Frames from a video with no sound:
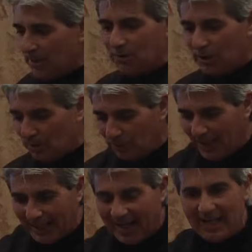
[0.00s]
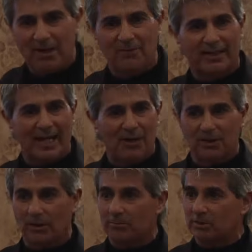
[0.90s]
him know that I have a cow
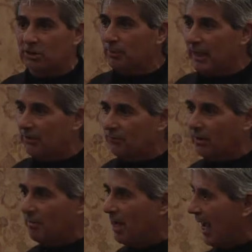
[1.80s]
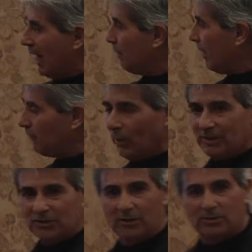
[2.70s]
here I'm displaying from. And my
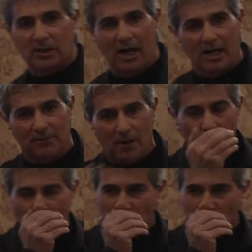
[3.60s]
voice sounds are kind of